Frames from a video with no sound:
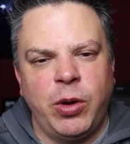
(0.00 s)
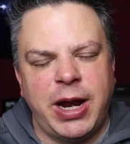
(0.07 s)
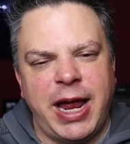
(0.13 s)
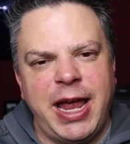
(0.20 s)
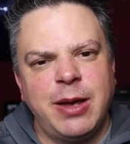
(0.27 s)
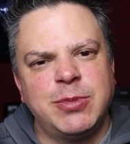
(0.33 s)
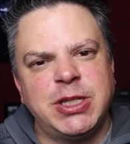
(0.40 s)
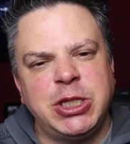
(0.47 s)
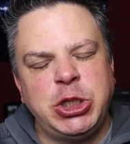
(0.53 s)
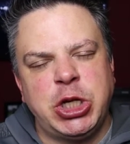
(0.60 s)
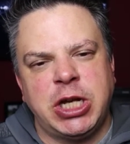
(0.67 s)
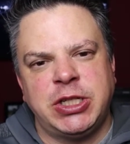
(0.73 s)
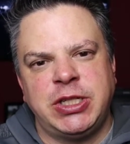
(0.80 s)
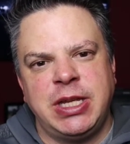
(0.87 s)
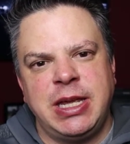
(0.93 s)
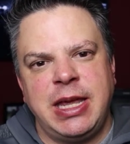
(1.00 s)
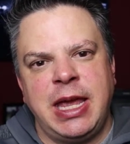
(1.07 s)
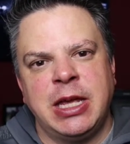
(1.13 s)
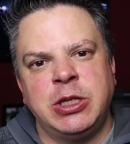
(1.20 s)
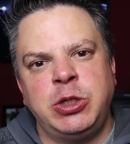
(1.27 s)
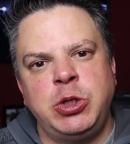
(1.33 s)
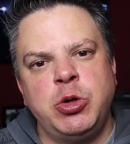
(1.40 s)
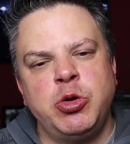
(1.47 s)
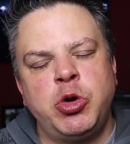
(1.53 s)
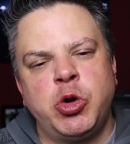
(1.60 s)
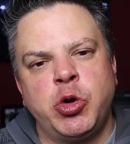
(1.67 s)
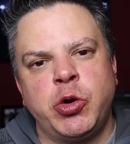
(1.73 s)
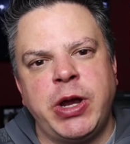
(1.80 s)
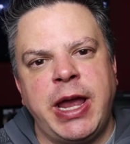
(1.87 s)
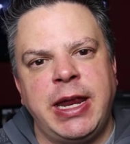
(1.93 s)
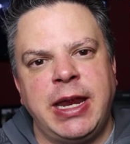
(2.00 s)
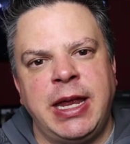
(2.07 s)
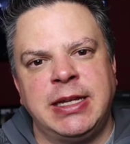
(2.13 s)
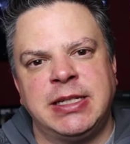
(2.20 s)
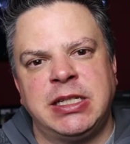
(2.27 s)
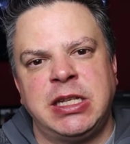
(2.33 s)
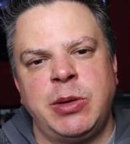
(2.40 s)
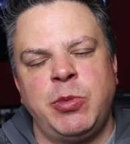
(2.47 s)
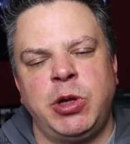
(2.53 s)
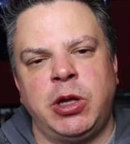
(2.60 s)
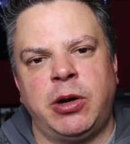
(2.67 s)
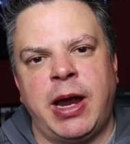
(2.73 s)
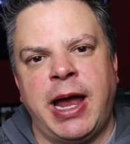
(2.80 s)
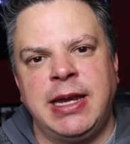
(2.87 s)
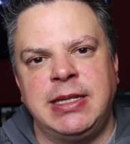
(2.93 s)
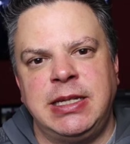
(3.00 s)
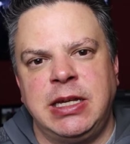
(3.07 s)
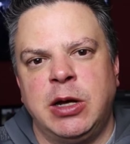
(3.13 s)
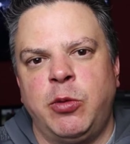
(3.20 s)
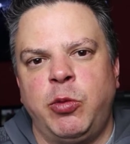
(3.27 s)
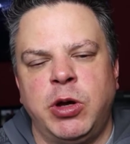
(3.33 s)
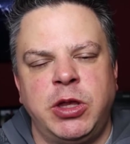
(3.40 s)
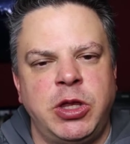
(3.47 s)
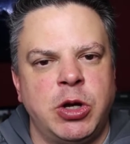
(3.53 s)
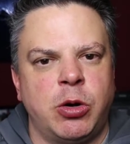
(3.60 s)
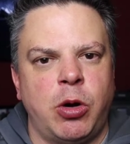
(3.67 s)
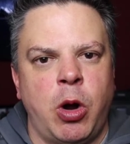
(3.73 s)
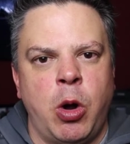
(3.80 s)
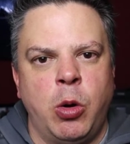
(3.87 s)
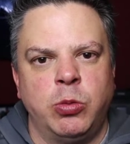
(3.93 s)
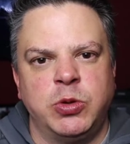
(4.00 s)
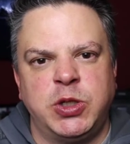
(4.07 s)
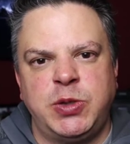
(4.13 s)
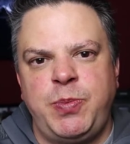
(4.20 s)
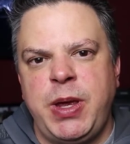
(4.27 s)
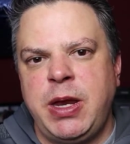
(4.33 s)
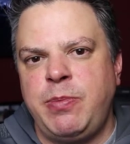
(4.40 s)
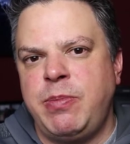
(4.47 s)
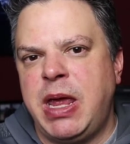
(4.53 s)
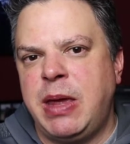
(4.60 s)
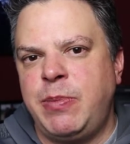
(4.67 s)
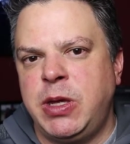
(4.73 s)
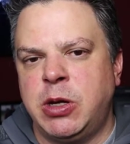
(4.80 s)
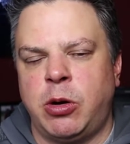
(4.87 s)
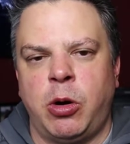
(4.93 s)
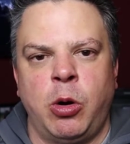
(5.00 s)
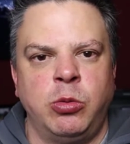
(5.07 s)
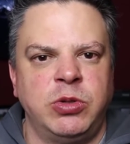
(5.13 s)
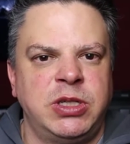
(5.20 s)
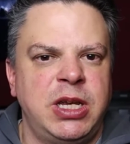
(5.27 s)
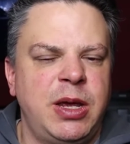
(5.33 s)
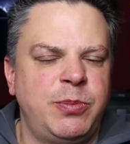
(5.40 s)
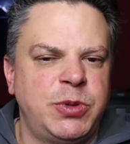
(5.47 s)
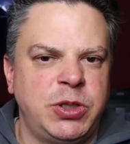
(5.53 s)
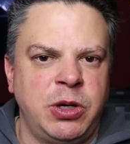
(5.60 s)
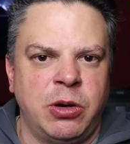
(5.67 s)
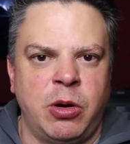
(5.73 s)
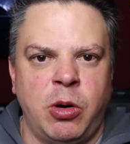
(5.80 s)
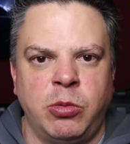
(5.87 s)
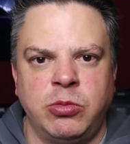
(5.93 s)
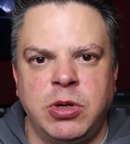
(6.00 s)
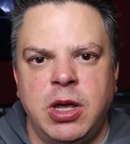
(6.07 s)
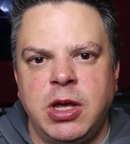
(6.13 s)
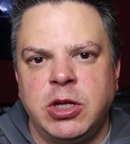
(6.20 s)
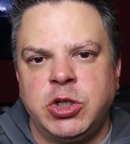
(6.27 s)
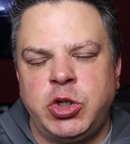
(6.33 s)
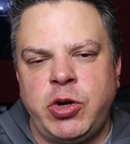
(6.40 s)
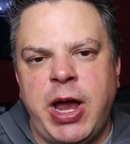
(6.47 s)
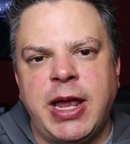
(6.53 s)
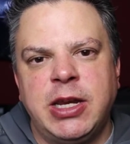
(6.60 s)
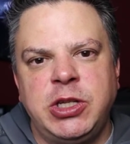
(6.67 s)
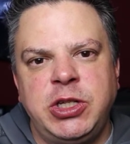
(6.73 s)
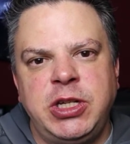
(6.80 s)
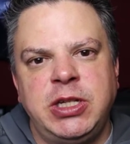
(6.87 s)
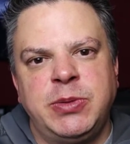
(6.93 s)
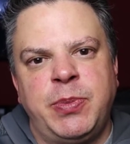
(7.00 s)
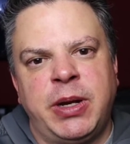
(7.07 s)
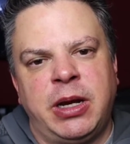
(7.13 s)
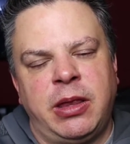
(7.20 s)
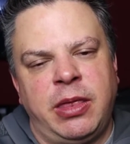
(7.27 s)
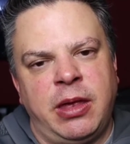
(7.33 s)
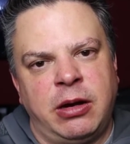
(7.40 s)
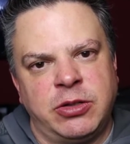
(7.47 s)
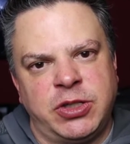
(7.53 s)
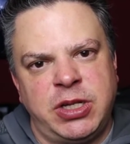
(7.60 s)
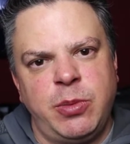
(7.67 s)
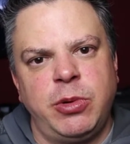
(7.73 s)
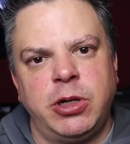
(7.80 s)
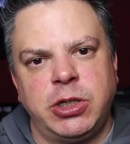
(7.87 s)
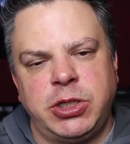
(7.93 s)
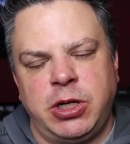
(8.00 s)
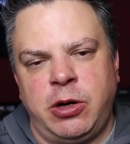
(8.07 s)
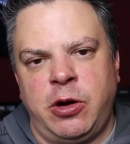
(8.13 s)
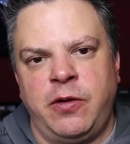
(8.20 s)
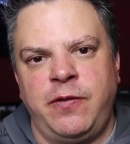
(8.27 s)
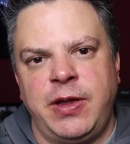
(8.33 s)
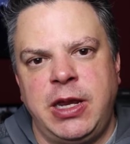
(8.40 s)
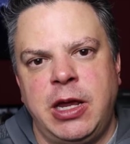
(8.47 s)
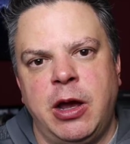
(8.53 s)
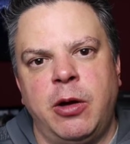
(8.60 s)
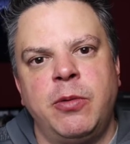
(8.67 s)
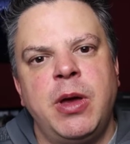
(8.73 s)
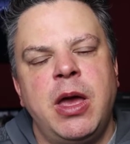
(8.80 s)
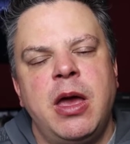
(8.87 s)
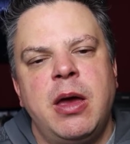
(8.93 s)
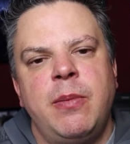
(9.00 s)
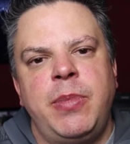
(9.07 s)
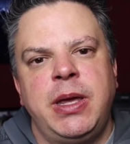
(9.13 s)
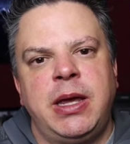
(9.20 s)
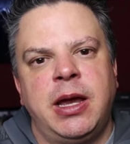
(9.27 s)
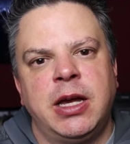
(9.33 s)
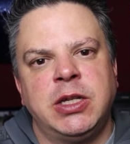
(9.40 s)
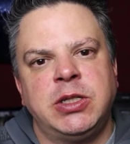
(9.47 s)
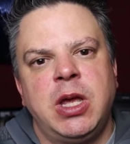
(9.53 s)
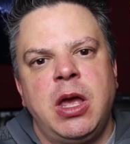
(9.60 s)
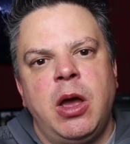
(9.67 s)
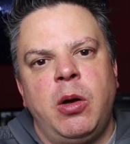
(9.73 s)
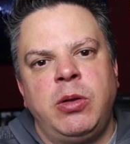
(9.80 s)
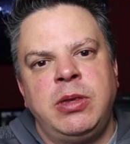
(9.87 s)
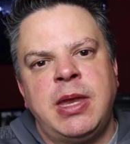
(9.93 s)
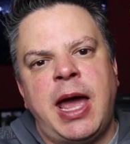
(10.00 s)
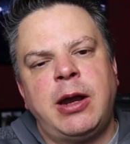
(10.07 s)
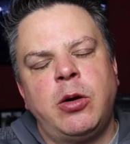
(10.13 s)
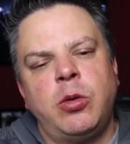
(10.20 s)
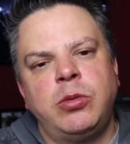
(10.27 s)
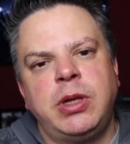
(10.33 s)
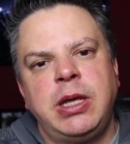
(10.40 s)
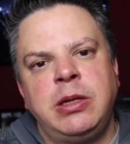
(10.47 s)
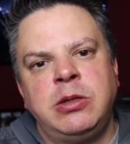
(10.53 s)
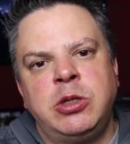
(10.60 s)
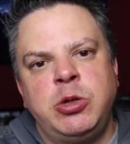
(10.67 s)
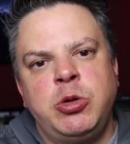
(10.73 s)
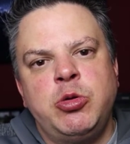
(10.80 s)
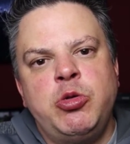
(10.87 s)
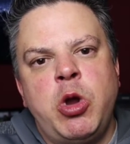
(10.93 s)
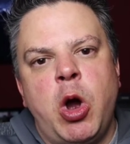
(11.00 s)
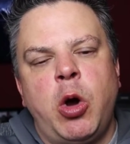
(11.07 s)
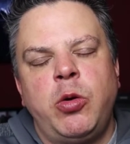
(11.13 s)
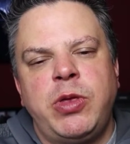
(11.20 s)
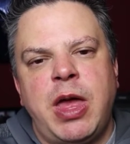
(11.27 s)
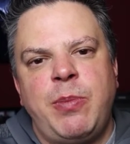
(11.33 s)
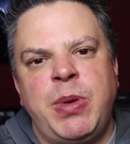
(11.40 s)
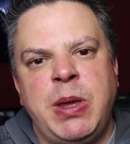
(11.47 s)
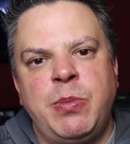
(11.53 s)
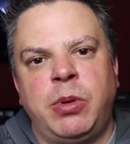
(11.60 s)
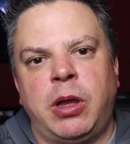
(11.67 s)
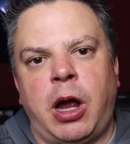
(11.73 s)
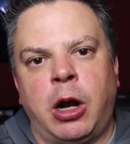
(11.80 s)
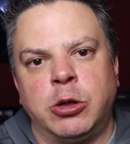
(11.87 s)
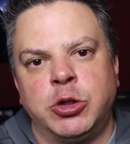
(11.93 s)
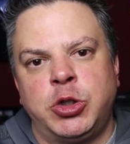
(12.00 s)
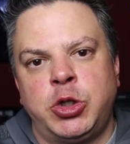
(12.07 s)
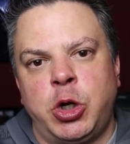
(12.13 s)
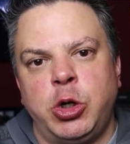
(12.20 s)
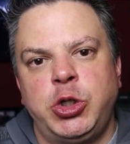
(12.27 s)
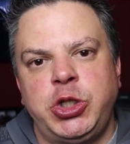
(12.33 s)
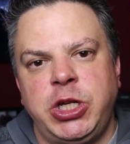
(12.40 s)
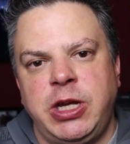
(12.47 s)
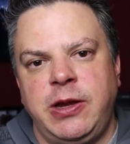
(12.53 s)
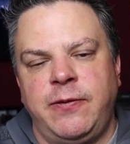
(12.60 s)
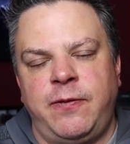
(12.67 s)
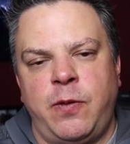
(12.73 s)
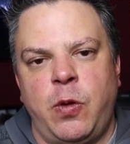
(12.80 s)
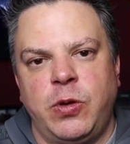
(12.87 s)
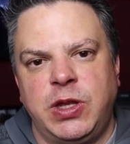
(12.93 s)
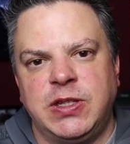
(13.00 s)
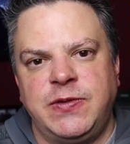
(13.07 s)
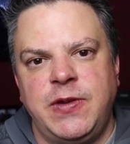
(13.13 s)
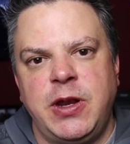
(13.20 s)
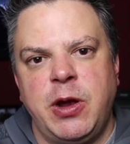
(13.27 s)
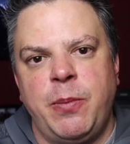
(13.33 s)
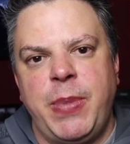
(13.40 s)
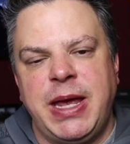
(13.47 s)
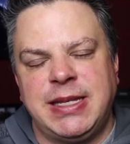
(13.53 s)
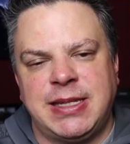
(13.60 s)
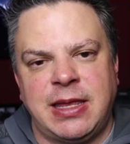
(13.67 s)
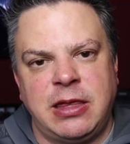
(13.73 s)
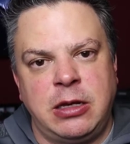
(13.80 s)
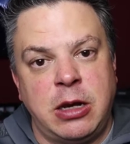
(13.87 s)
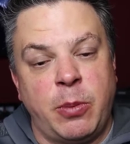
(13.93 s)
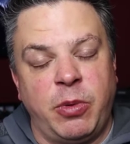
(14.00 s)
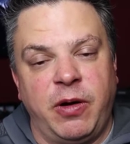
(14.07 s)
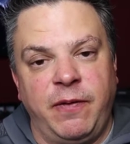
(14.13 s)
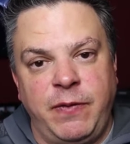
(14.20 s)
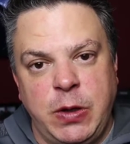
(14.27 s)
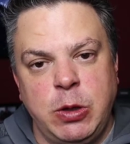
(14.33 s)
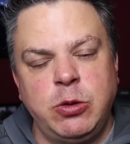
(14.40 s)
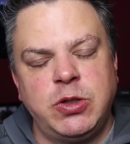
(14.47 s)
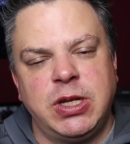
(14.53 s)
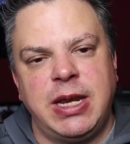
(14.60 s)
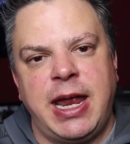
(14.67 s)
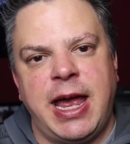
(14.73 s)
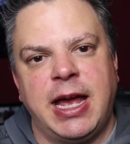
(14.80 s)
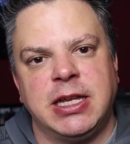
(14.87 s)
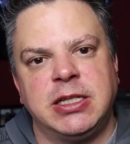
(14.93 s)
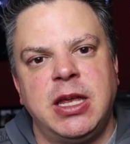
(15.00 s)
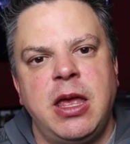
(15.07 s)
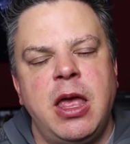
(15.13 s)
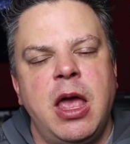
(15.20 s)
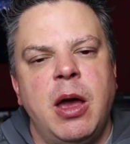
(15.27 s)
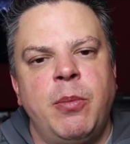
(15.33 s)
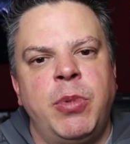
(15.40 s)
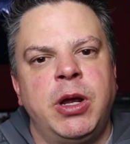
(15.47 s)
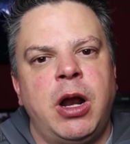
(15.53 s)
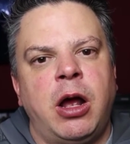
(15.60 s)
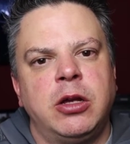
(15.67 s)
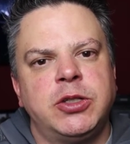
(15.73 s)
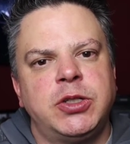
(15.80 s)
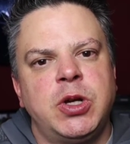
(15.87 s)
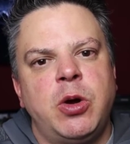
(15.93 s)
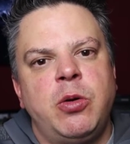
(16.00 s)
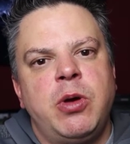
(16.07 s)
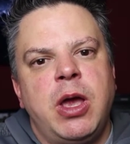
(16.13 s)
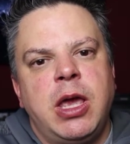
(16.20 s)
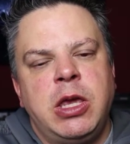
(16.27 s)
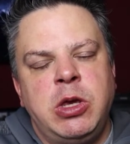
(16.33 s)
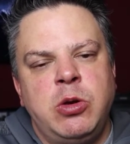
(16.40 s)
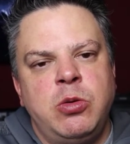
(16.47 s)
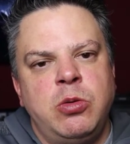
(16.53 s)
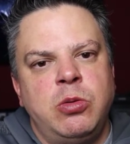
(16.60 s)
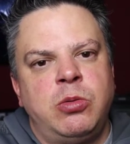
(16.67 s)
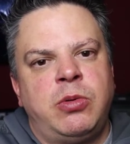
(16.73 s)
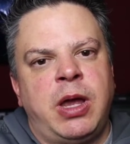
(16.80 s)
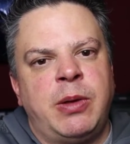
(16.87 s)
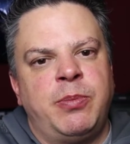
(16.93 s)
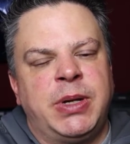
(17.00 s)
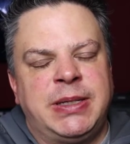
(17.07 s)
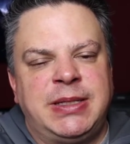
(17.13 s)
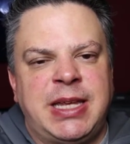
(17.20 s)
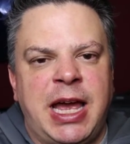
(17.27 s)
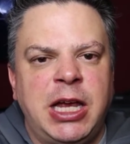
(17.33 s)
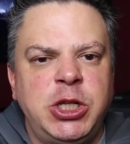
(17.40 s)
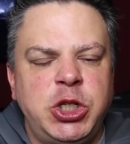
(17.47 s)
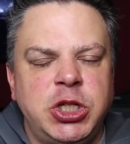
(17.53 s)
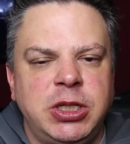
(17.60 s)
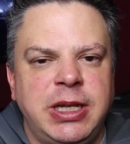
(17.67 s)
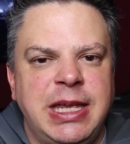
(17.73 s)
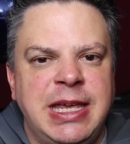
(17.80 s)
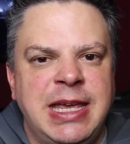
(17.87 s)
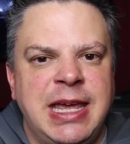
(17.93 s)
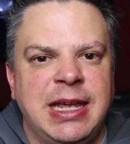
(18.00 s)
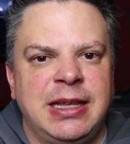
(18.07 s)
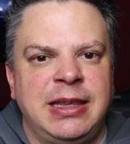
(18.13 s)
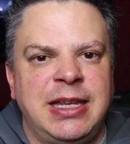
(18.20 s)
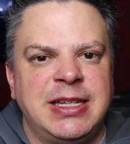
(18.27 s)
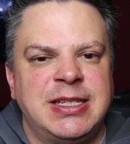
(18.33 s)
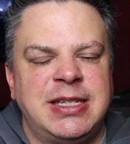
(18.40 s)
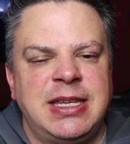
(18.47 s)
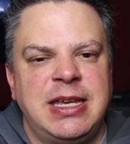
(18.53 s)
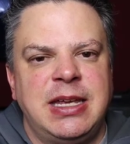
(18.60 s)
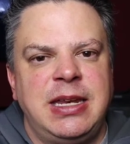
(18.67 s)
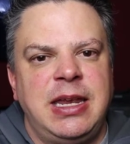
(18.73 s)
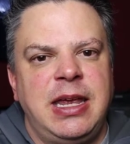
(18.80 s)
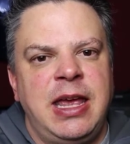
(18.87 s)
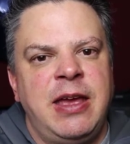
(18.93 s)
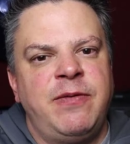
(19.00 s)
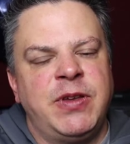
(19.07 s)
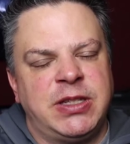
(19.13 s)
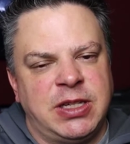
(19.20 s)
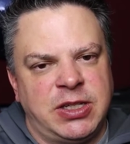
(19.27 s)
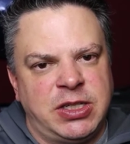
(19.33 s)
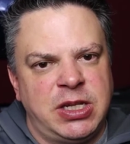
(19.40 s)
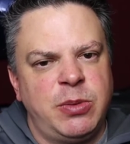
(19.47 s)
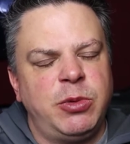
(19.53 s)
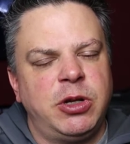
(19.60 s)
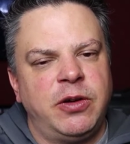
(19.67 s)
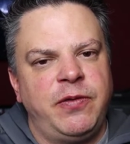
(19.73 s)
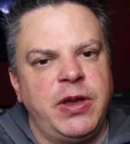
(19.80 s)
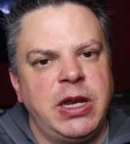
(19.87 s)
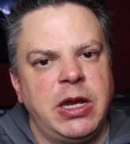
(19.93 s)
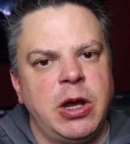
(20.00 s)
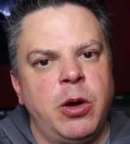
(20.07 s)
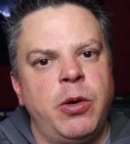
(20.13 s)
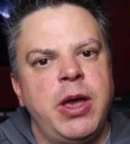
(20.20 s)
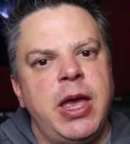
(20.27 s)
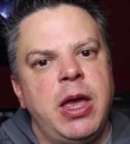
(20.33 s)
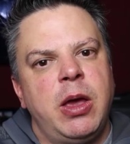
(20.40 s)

What I am suggesting is you create a similar idea with your own spin, maybe your own tips, your own strategies, but that are similar to her video, because not only do you know that people are searching for this video based on the number of views it has, but also you can potentially get listed if it's a similar video.